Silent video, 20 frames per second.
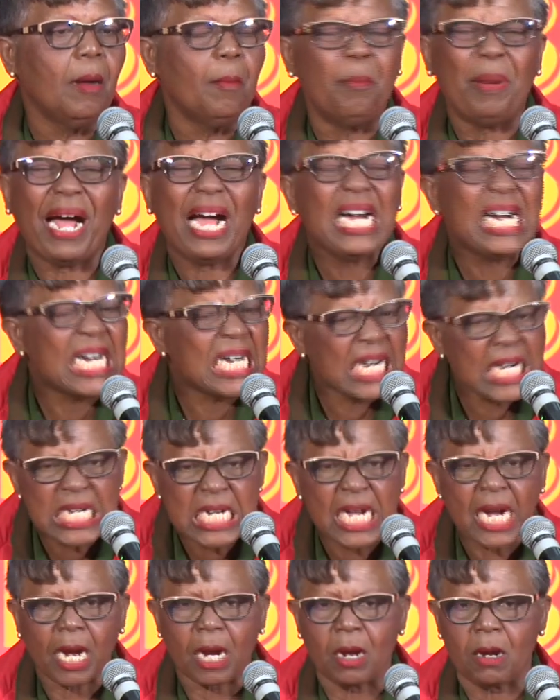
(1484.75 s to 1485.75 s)
but
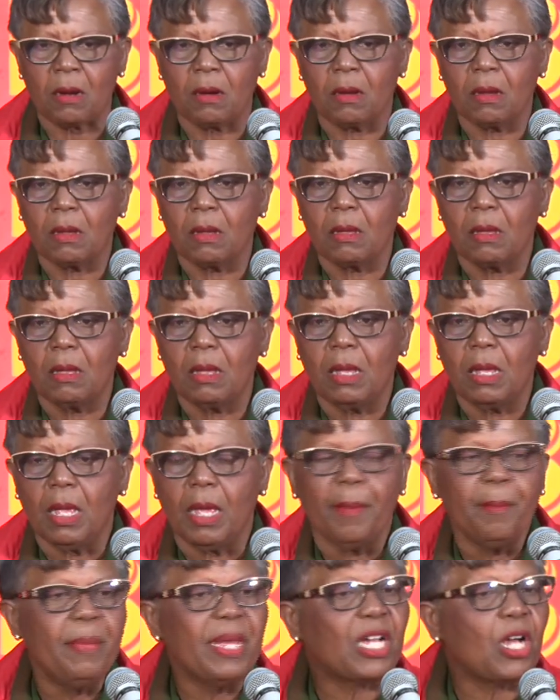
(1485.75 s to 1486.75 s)
hunger,
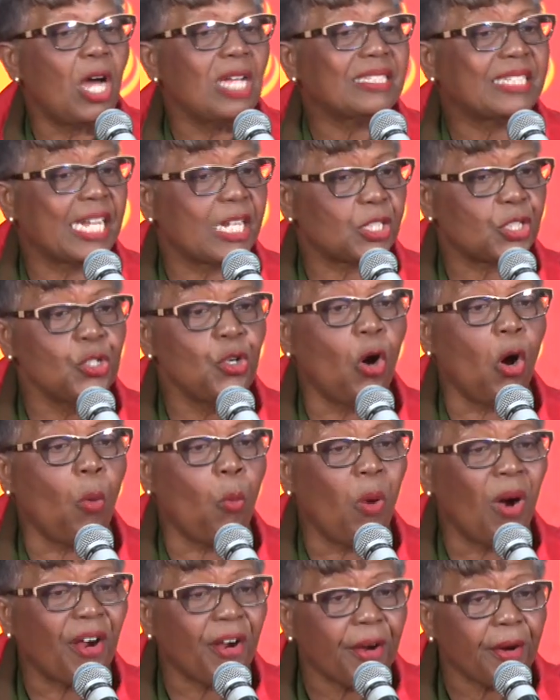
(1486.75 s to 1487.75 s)
because there's no
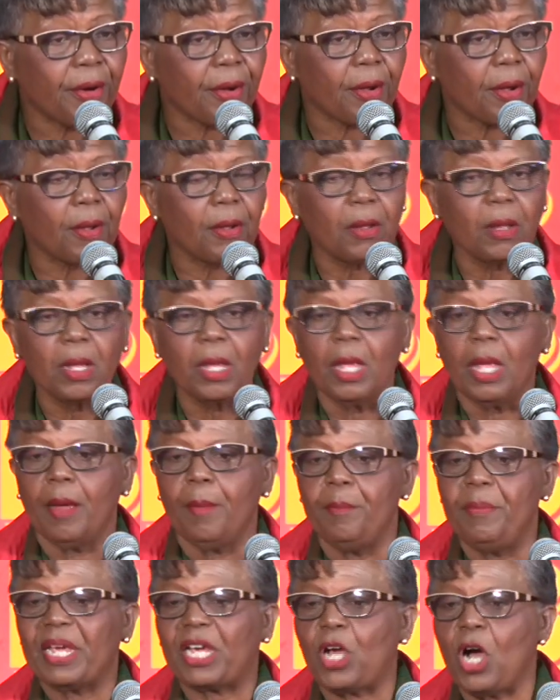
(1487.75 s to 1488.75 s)
work,
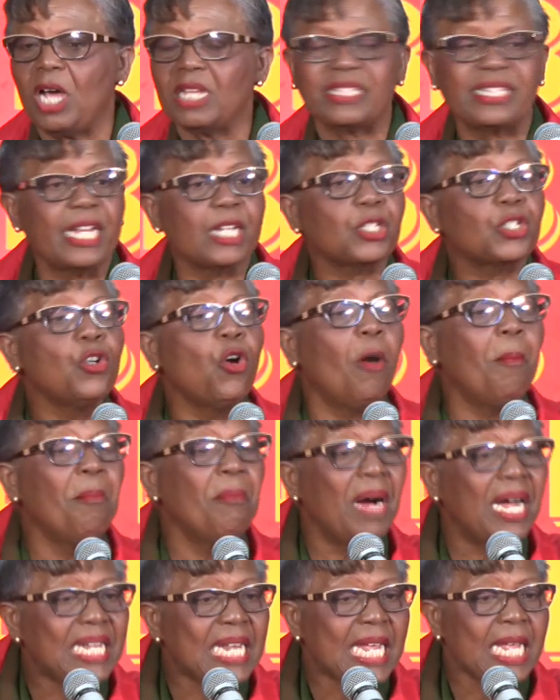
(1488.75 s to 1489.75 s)
because there's no
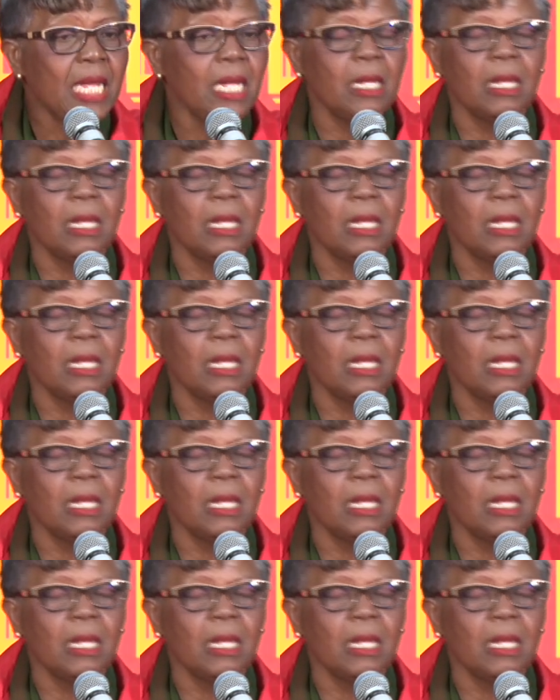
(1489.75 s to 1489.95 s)
money,